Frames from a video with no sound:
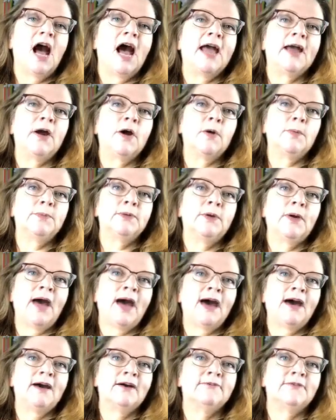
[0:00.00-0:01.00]
I hope you
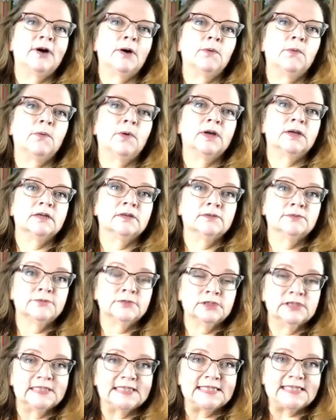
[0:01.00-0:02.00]
have a
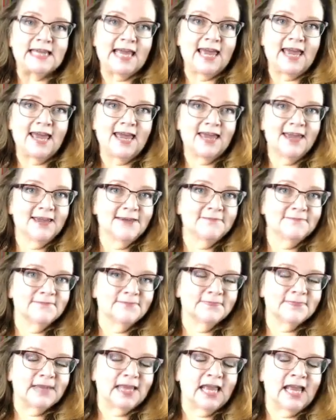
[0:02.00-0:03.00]
wonderful day,
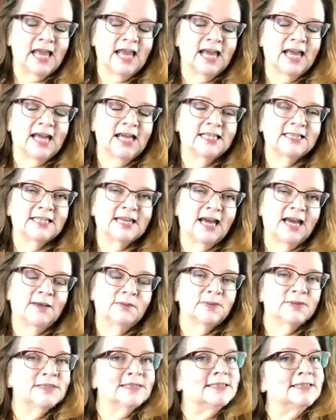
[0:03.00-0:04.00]
and I
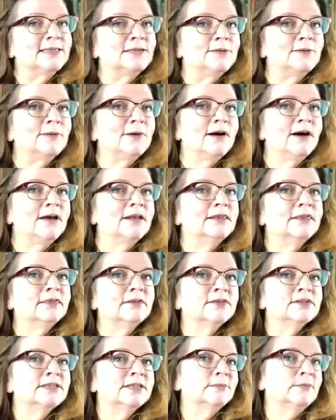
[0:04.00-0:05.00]
will see you on
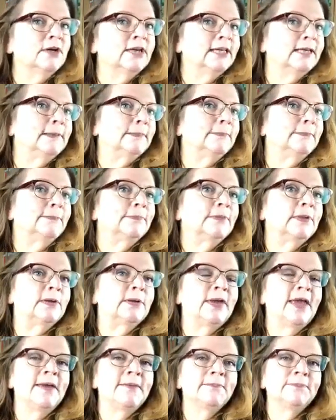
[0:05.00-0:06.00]
Thursday morning.
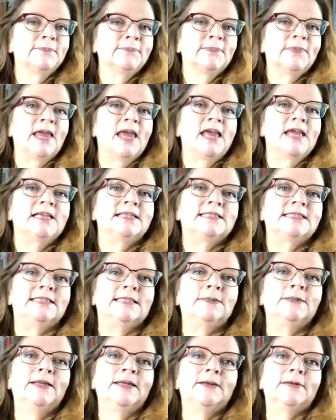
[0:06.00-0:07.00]
Okay? See
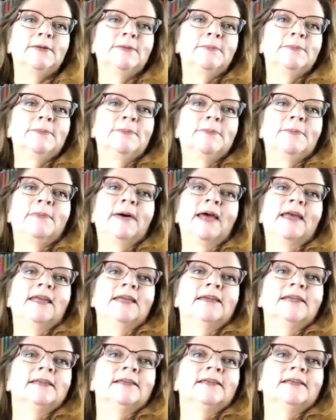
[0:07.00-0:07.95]
you later. Bye.